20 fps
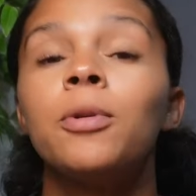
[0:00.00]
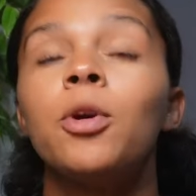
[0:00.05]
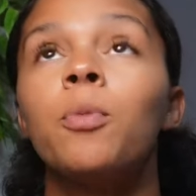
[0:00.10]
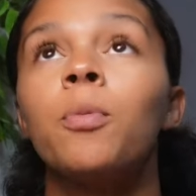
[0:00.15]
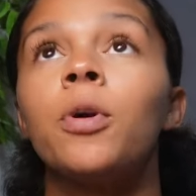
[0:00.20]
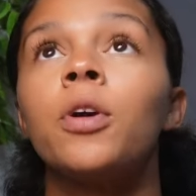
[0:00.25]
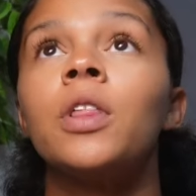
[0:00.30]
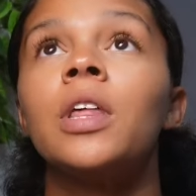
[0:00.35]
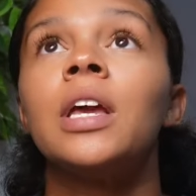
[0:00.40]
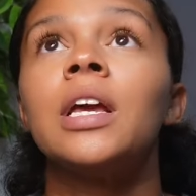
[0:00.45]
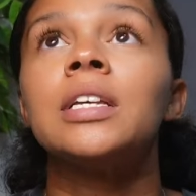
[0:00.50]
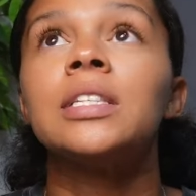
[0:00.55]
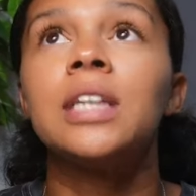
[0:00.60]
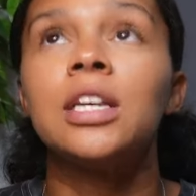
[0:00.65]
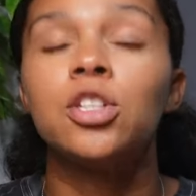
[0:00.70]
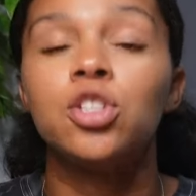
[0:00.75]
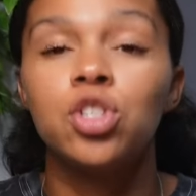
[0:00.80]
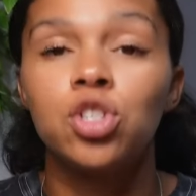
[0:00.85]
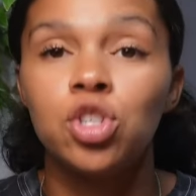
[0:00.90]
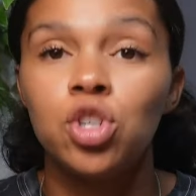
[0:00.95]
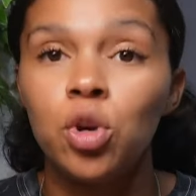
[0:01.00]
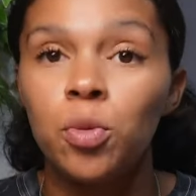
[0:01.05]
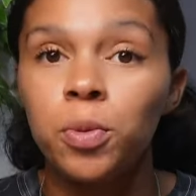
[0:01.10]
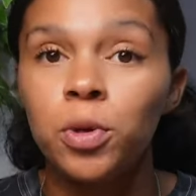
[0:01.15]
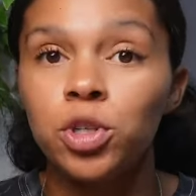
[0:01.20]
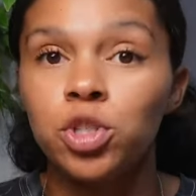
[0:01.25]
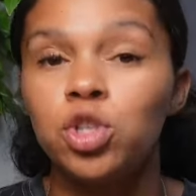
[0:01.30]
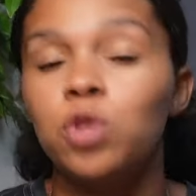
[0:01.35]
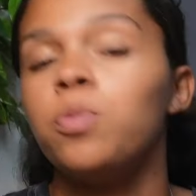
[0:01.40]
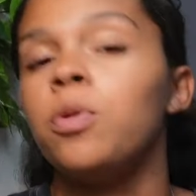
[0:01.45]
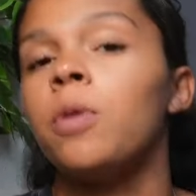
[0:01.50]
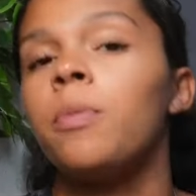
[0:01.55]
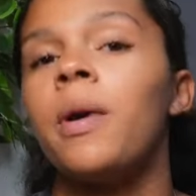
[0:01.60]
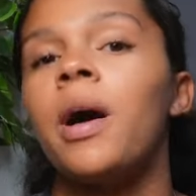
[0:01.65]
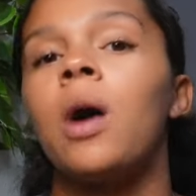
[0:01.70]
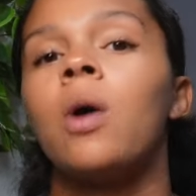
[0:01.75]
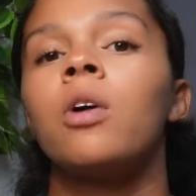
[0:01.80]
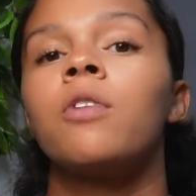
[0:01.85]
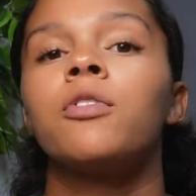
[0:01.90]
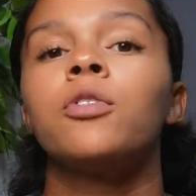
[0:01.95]
Hypnobirthing is a super,
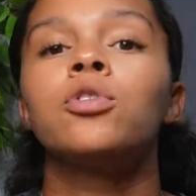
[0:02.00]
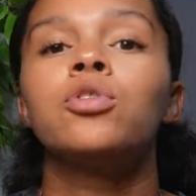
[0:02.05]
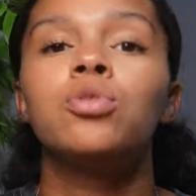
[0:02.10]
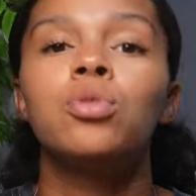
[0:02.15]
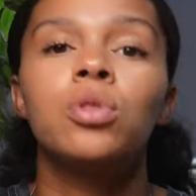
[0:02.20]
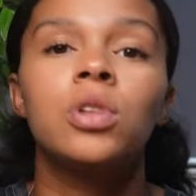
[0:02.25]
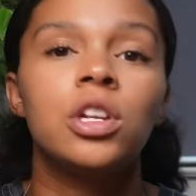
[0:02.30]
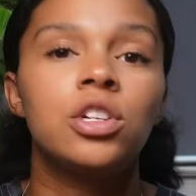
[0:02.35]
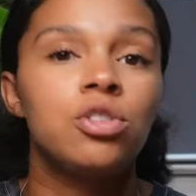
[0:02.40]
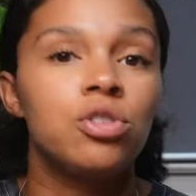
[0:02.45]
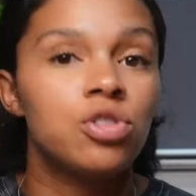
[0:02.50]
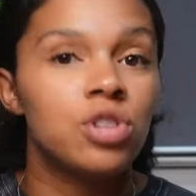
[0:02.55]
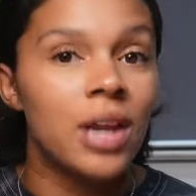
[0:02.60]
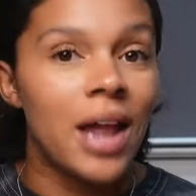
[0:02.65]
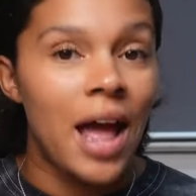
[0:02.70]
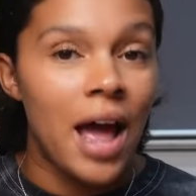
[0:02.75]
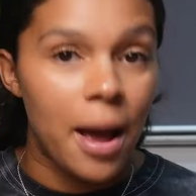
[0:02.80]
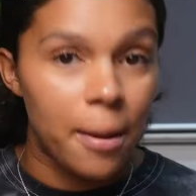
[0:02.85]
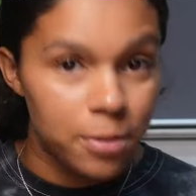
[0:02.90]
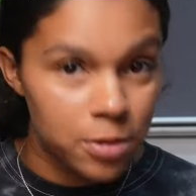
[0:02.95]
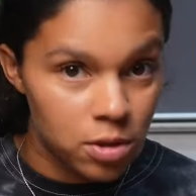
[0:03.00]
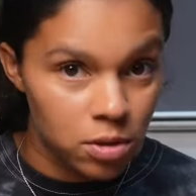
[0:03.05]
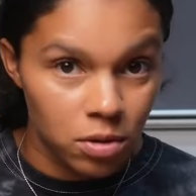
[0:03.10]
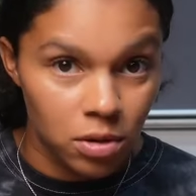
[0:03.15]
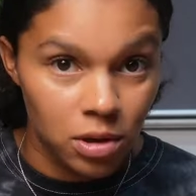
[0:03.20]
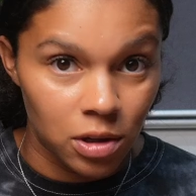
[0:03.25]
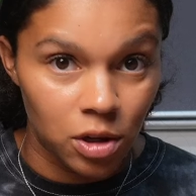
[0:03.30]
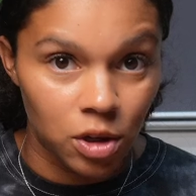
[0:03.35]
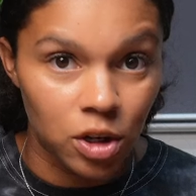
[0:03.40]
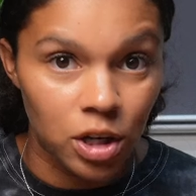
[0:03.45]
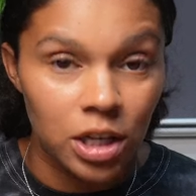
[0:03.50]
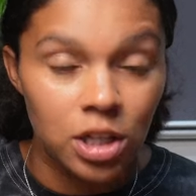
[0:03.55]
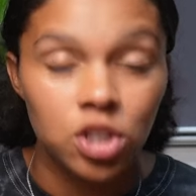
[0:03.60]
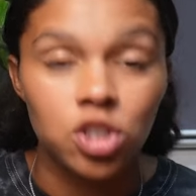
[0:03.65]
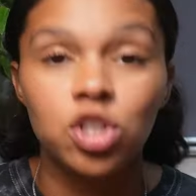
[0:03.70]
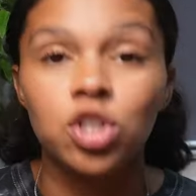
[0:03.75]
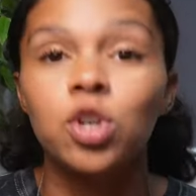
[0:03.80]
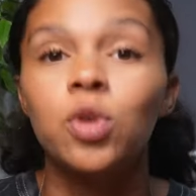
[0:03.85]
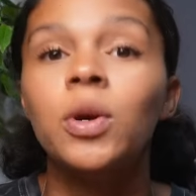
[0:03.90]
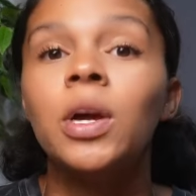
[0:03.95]
super powerful tool that you should absolutely
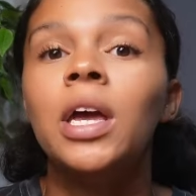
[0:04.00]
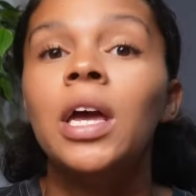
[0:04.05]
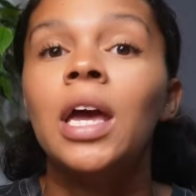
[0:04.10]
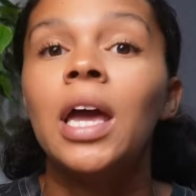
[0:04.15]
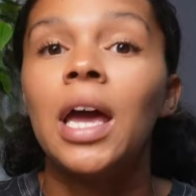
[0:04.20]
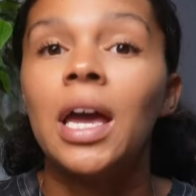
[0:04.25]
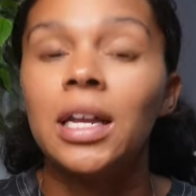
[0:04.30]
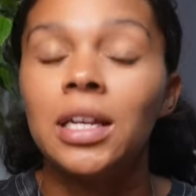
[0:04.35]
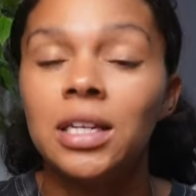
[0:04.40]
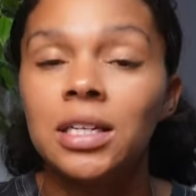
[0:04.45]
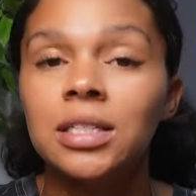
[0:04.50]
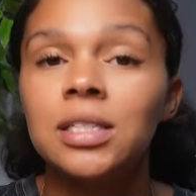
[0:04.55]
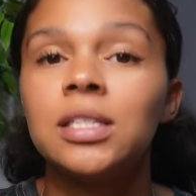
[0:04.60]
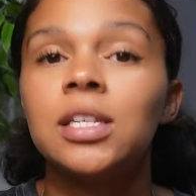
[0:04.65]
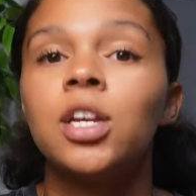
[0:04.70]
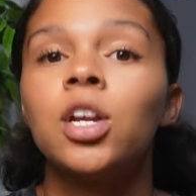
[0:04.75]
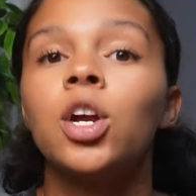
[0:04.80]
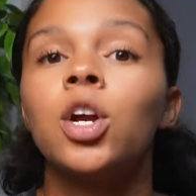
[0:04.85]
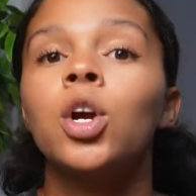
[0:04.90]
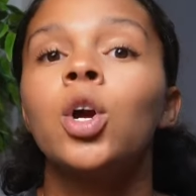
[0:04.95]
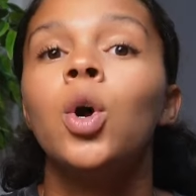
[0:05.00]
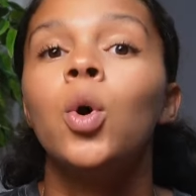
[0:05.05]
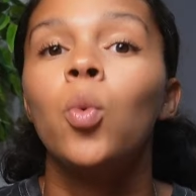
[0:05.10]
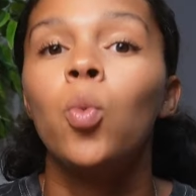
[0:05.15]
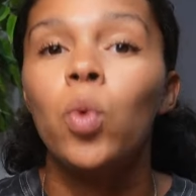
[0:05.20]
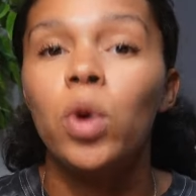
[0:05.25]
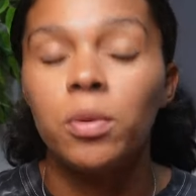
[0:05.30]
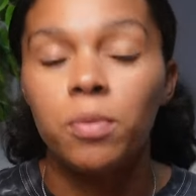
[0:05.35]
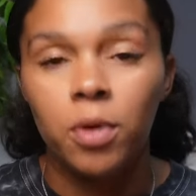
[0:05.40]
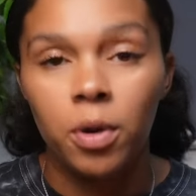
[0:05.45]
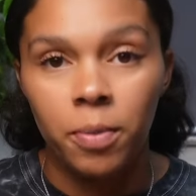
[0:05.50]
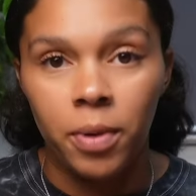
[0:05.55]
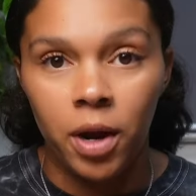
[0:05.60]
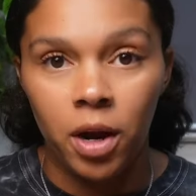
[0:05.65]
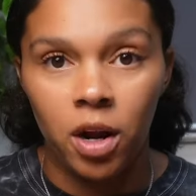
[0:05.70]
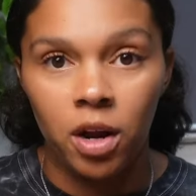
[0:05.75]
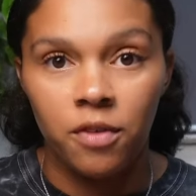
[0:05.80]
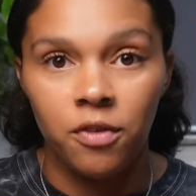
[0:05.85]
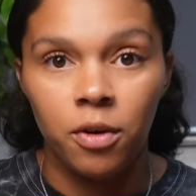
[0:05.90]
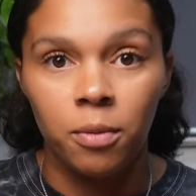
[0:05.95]
look into and consider when
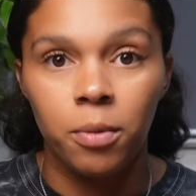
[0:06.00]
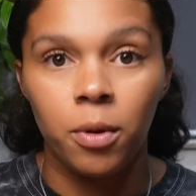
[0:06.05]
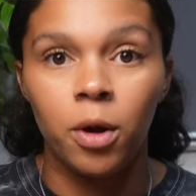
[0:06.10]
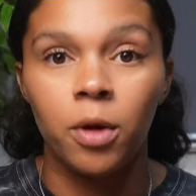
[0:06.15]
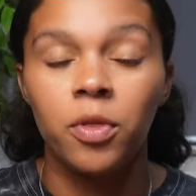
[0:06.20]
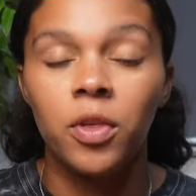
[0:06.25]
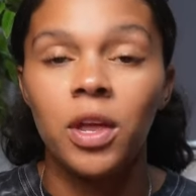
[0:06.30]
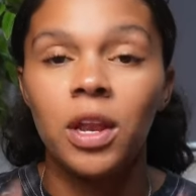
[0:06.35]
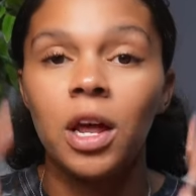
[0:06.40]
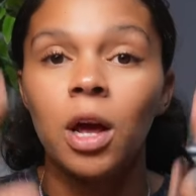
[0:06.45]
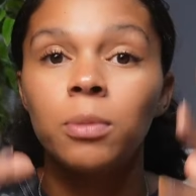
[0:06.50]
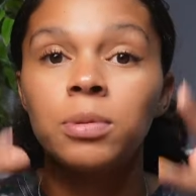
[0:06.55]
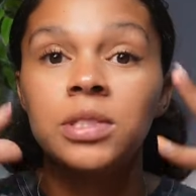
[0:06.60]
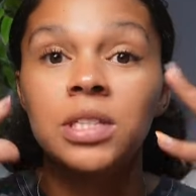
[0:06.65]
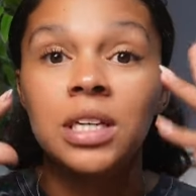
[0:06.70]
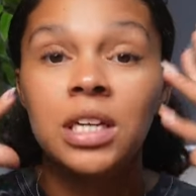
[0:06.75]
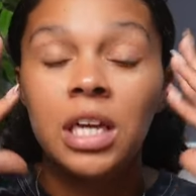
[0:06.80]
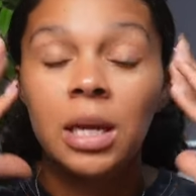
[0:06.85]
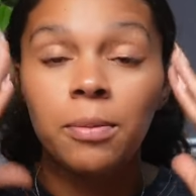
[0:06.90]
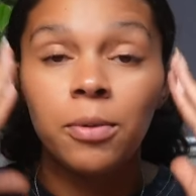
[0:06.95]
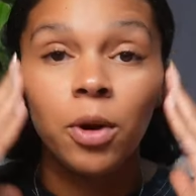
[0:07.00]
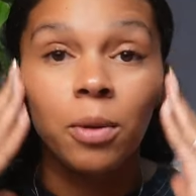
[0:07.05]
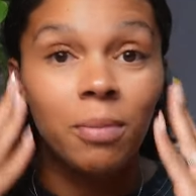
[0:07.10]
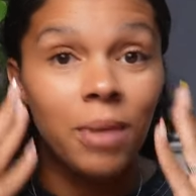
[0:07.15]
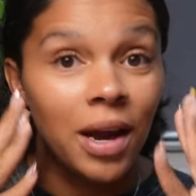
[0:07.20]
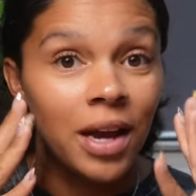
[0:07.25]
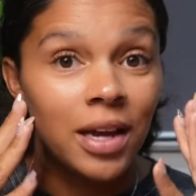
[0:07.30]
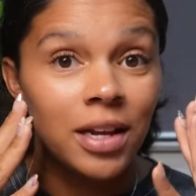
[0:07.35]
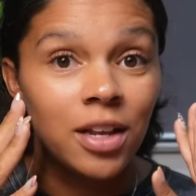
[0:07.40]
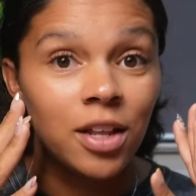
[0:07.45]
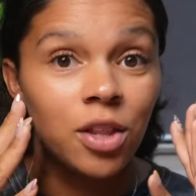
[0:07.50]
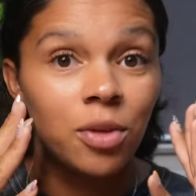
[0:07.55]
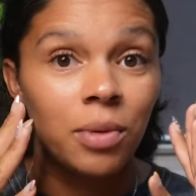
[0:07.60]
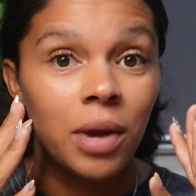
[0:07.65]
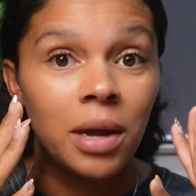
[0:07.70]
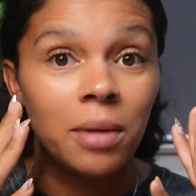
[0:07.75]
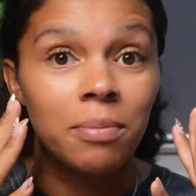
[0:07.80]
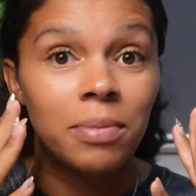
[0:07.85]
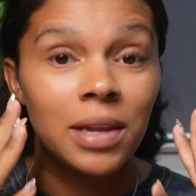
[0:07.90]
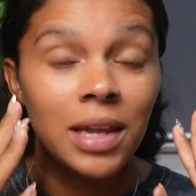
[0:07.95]
preparing for birth. It helps to keep your mind
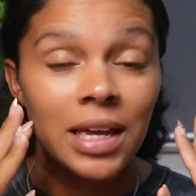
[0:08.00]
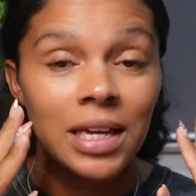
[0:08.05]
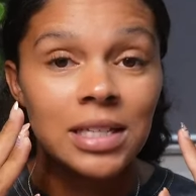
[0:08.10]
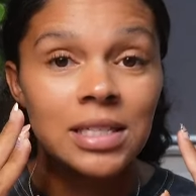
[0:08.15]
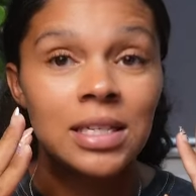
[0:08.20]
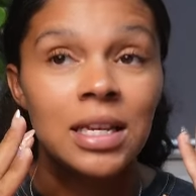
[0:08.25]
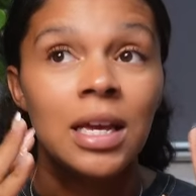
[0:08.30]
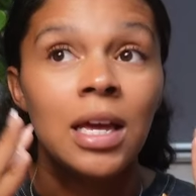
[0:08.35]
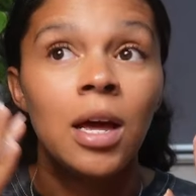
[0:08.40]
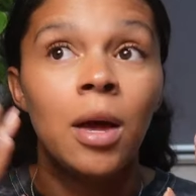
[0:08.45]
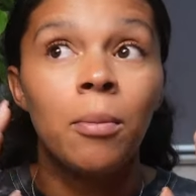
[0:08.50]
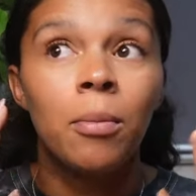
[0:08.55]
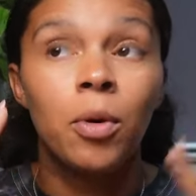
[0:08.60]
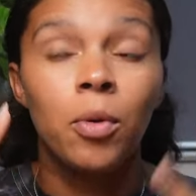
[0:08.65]
in the right place.